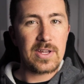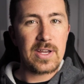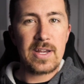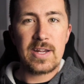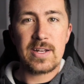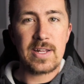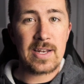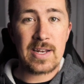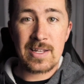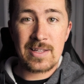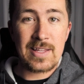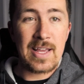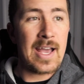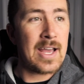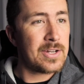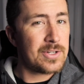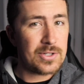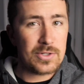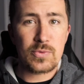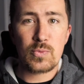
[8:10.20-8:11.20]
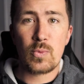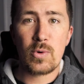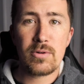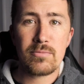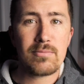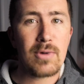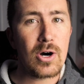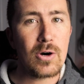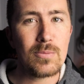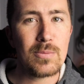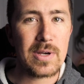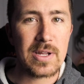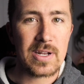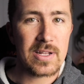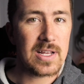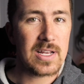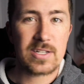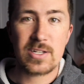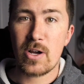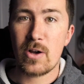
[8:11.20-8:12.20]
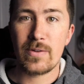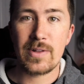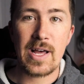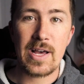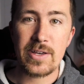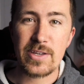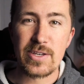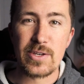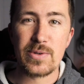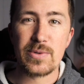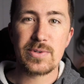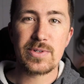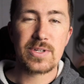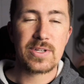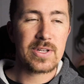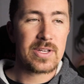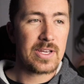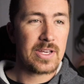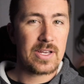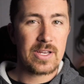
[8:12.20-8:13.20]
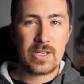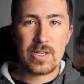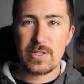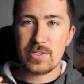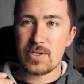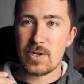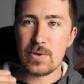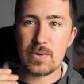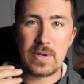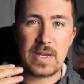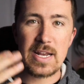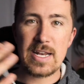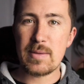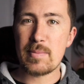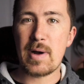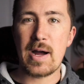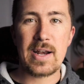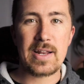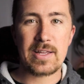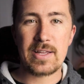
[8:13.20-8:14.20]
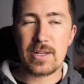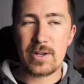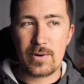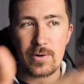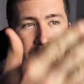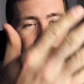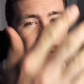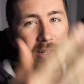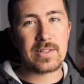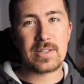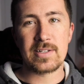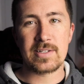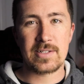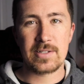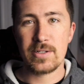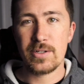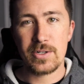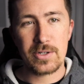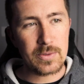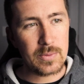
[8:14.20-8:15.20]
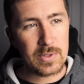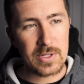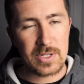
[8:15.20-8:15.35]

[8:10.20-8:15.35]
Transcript: need, and at that, just one bulb in it. That's all I use. So anybody can create this look